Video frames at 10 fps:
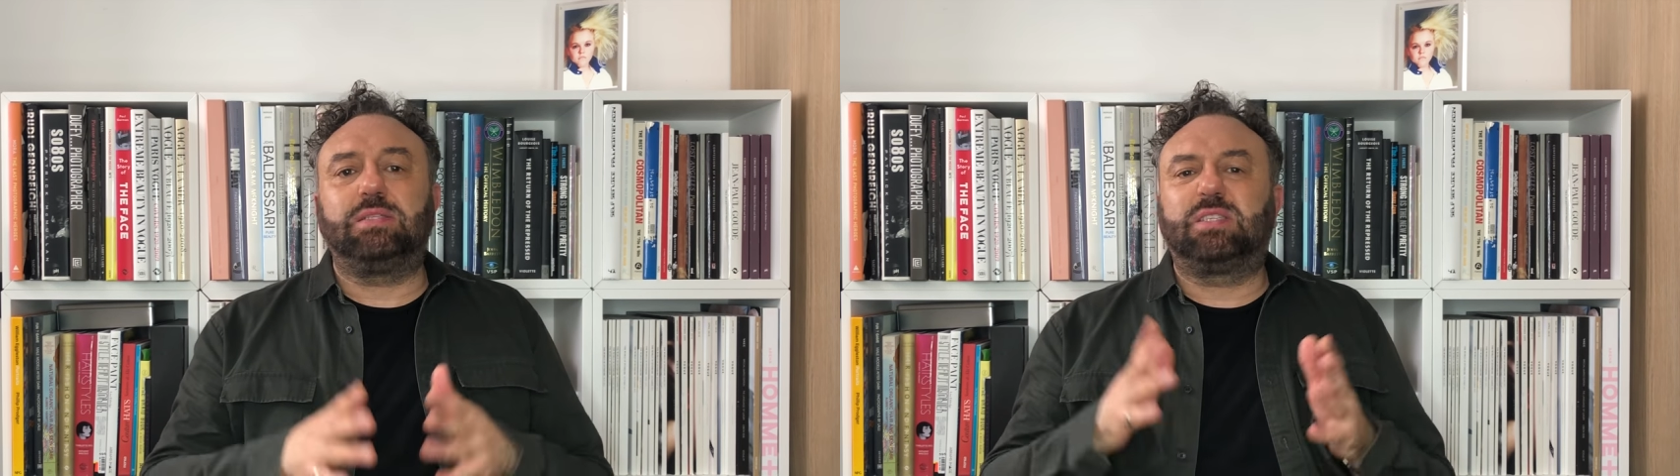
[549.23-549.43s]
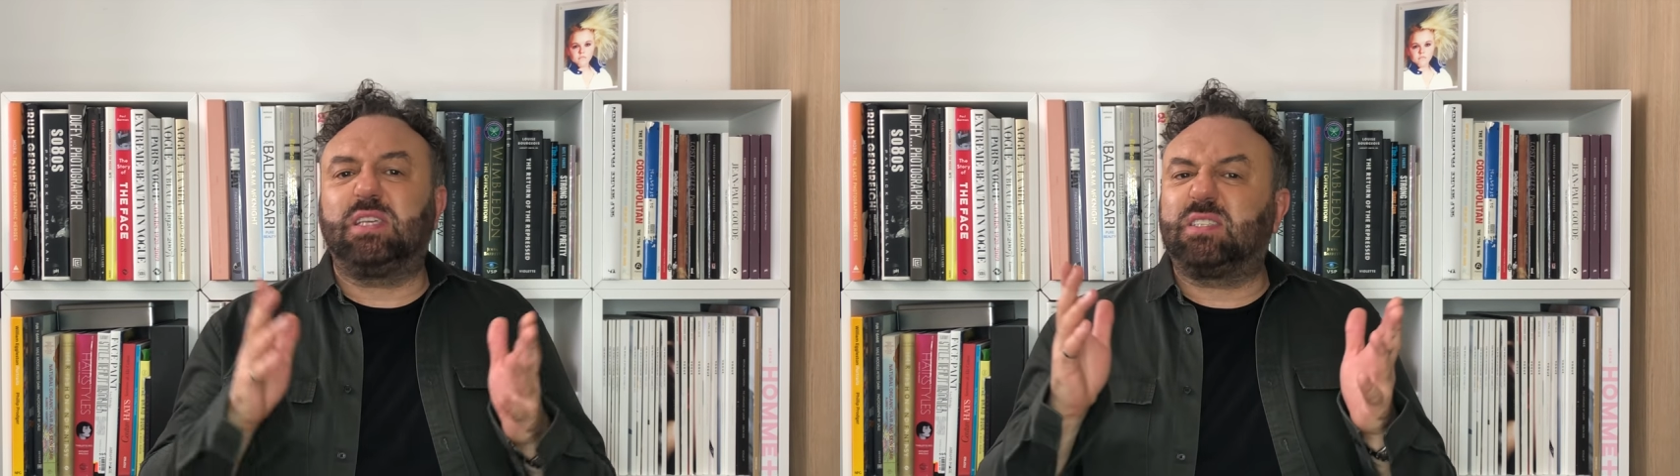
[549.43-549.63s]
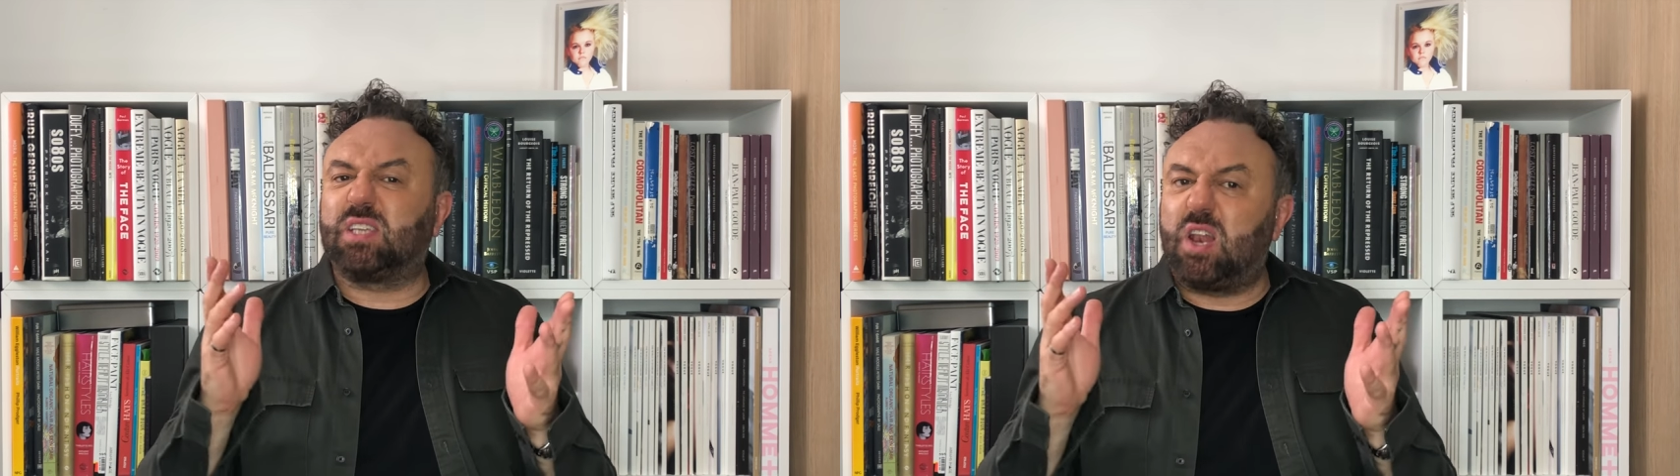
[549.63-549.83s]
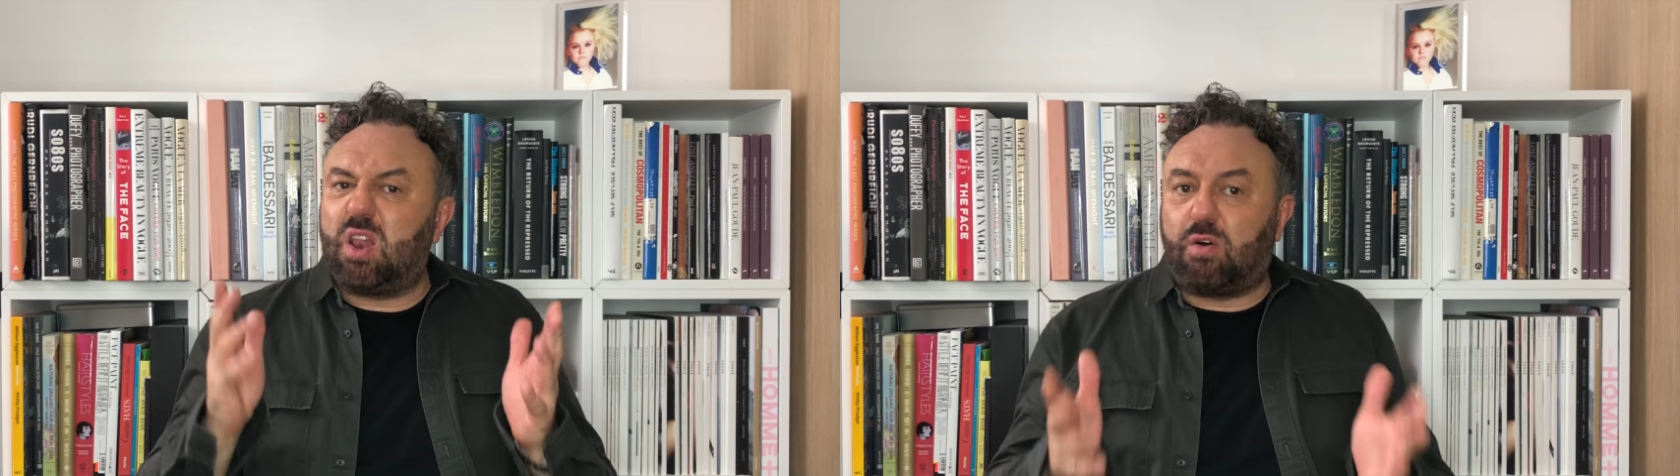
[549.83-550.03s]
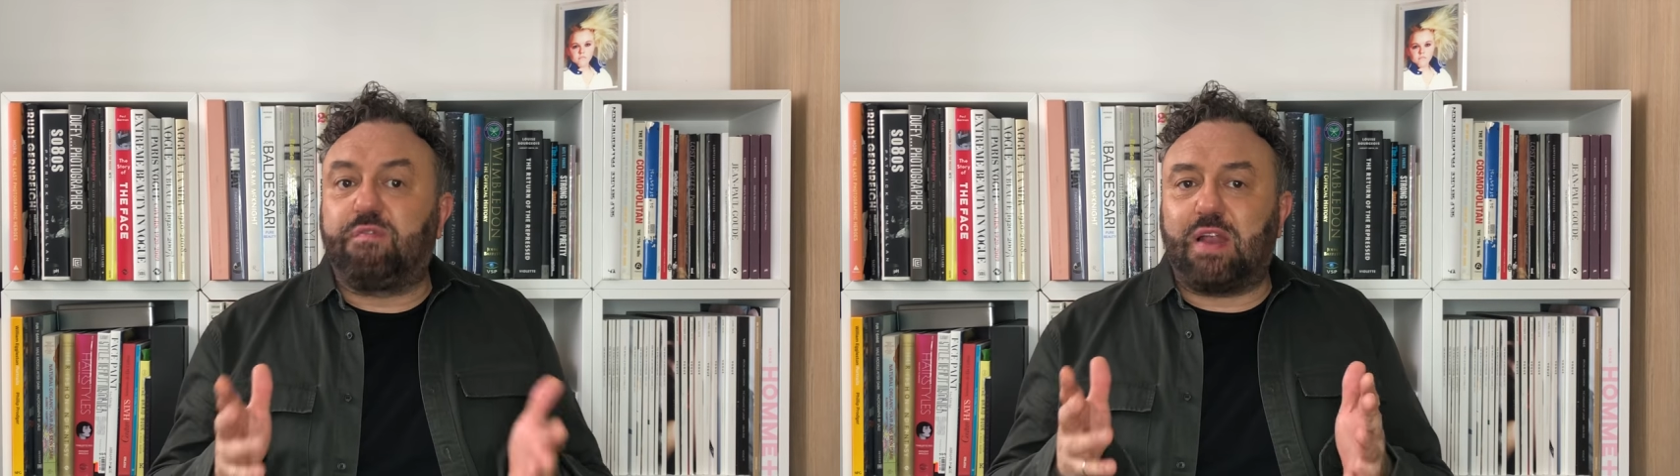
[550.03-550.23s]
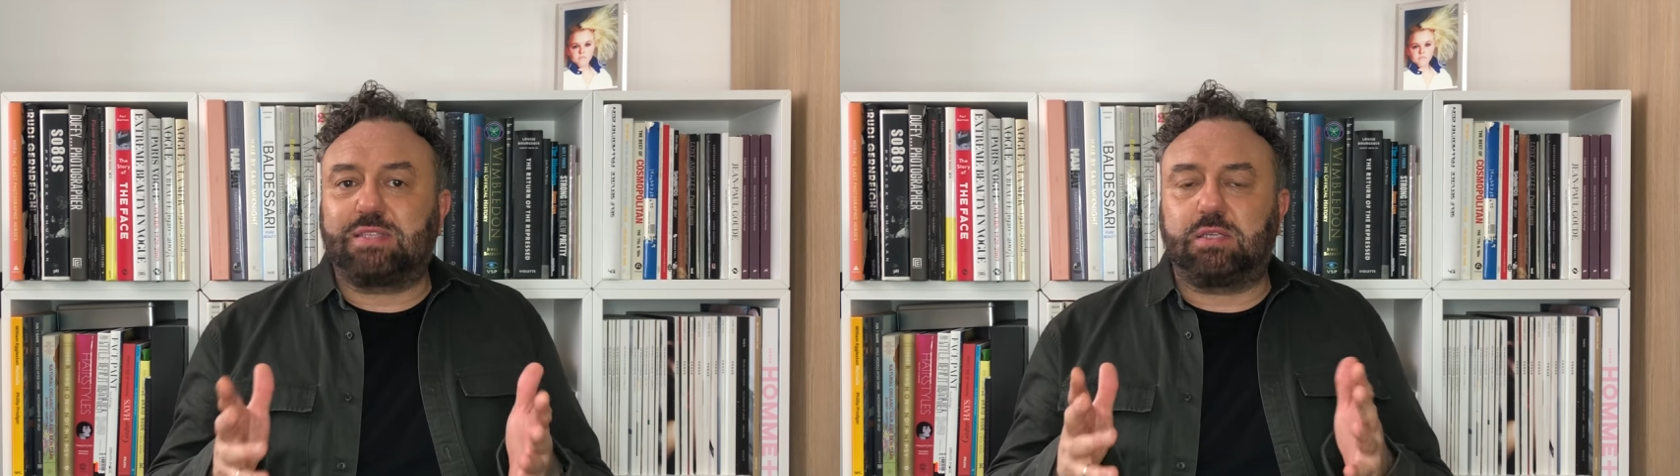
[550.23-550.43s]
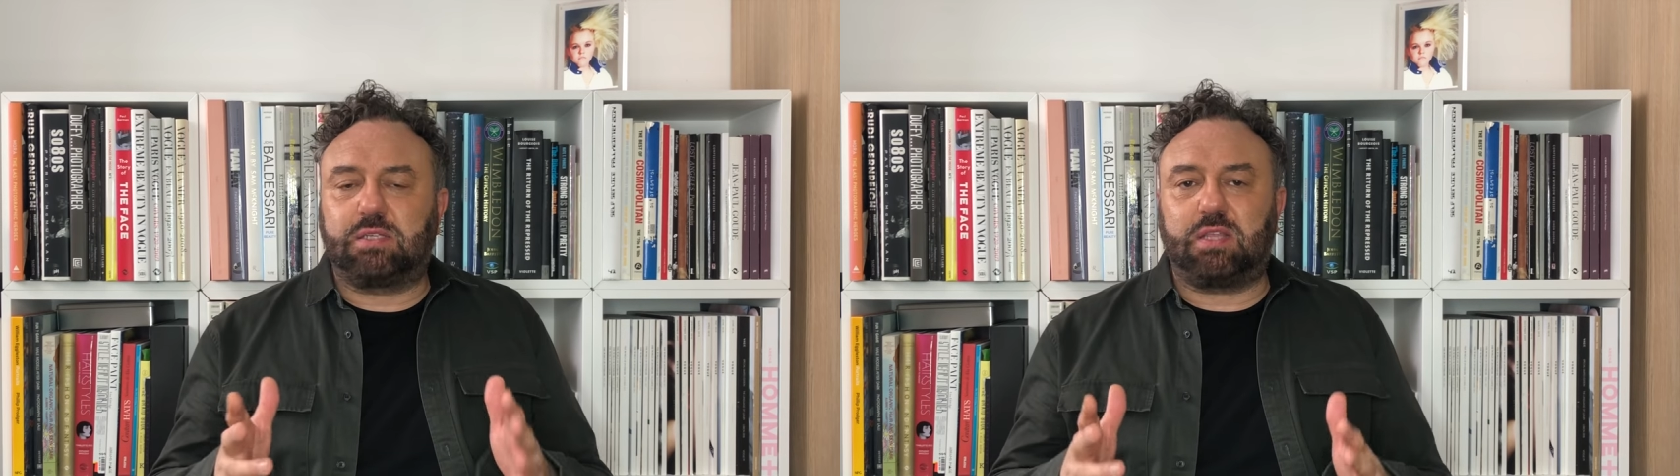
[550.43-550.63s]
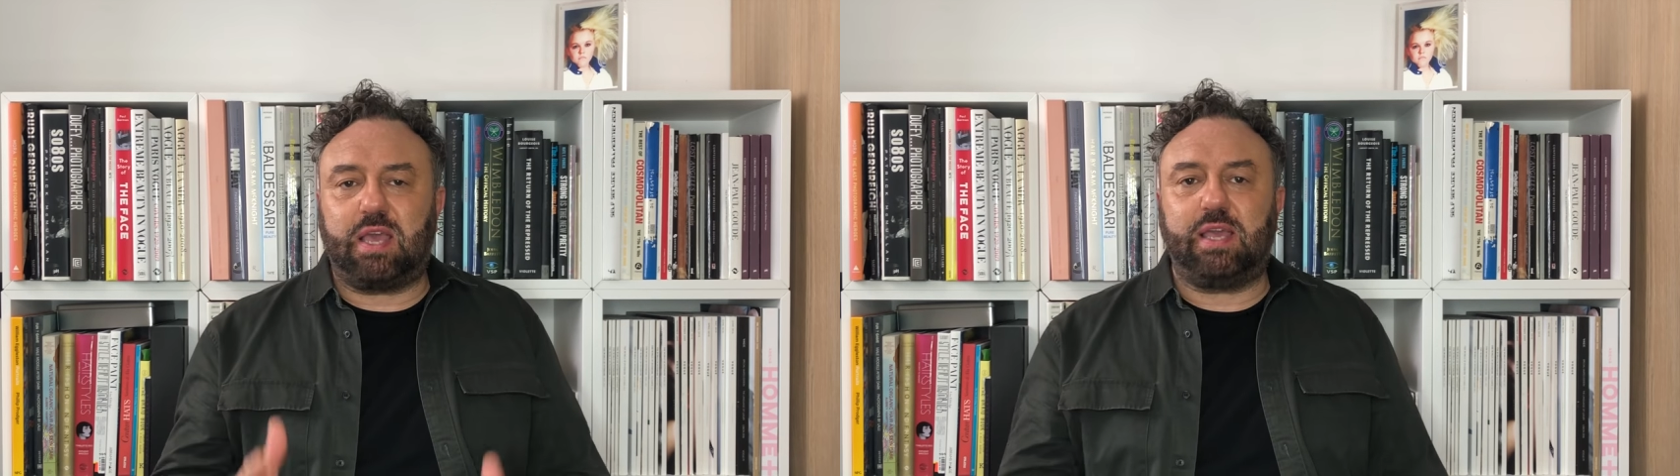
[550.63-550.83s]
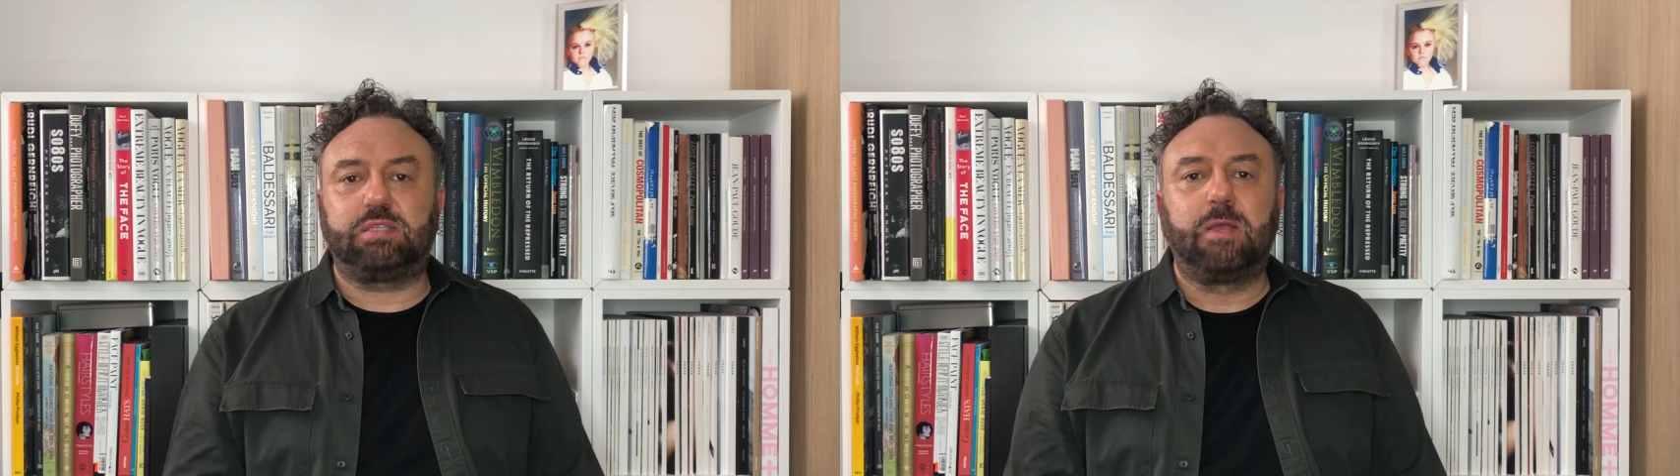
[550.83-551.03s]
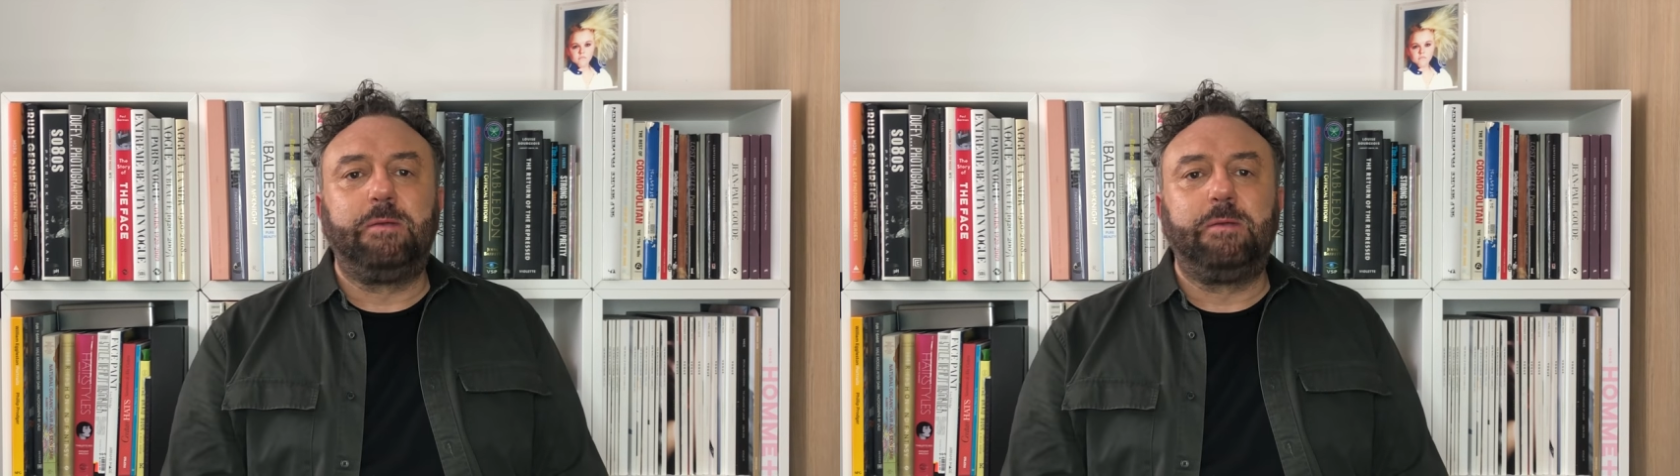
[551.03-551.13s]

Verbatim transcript: and sits a lot flatter to the head,